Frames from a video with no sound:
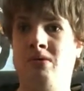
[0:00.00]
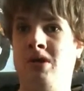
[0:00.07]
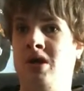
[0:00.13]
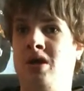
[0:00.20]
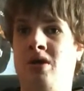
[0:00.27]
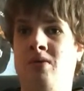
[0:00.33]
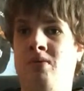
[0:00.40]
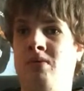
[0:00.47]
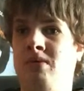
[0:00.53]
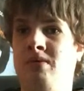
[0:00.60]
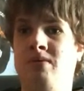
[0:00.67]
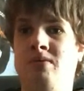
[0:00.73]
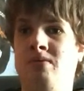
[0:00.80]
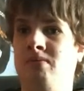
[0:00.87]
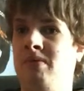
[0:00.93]
you know,
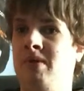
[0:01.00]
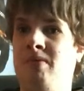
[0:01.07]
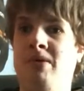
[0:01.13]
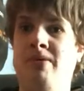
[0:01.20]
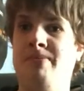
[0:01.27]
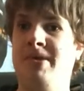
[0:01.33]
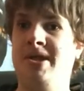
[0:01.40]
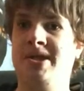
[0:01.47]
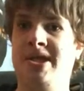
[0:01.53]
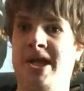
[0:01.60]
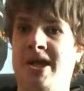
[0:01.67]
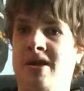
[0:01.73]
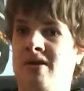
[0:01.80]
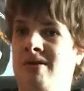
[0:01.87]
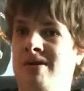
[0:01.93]
there will be a
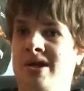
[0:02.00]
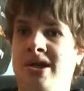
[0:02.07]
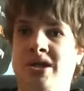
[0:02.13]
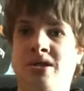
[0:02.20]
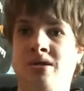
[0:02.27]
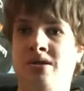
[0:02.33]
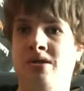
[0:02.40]
deadline,